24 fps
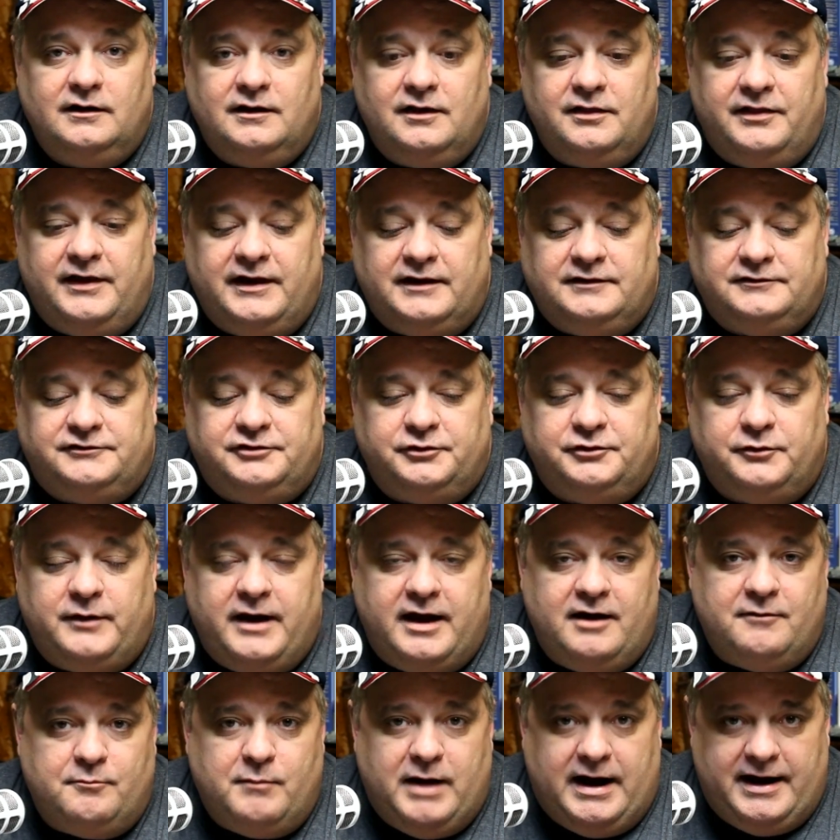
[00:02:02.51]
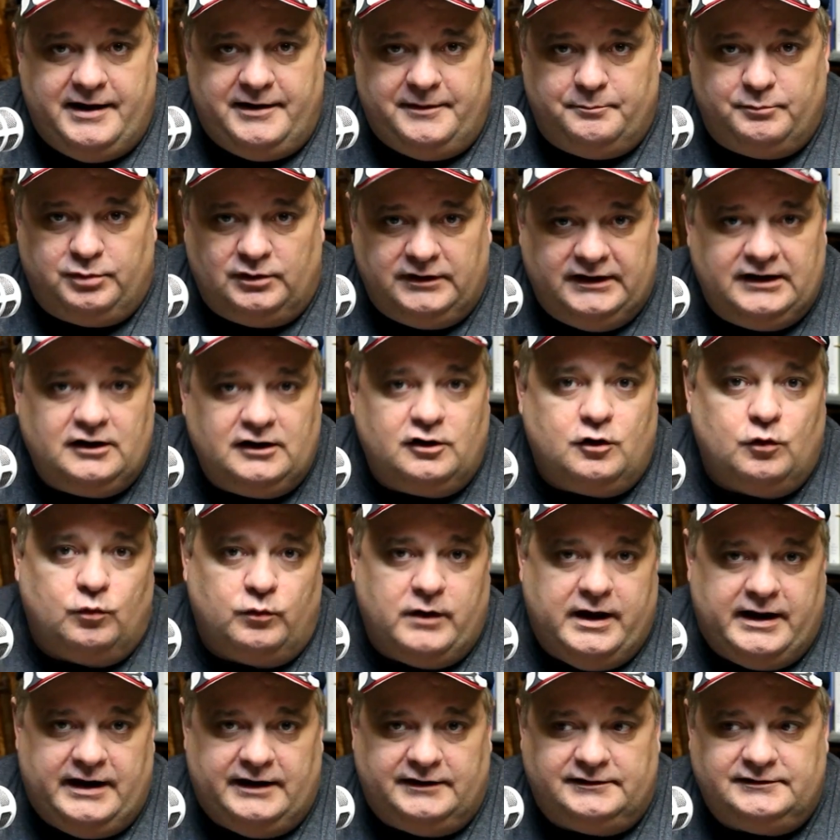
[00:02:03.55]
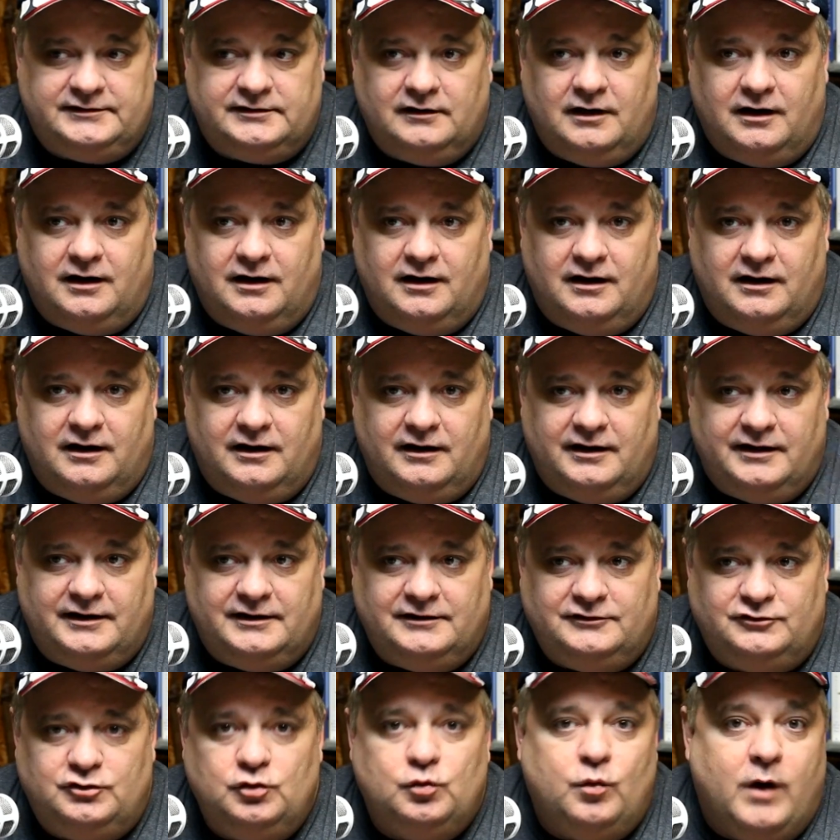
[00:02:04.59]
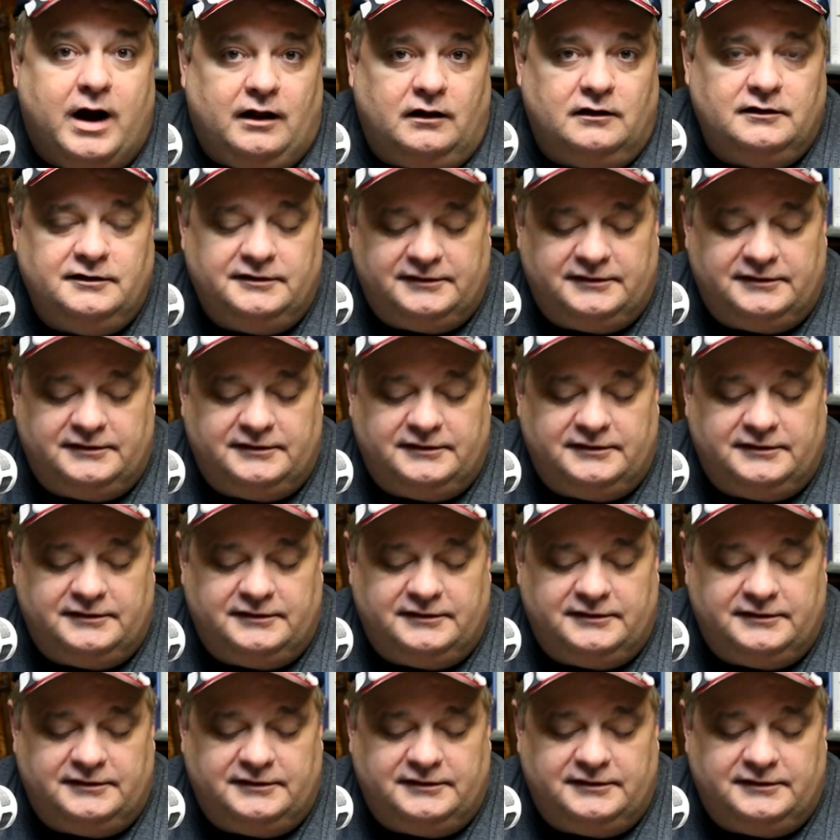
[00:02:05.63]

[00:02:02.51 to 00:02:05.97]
than to have my political Reddit uh, do well.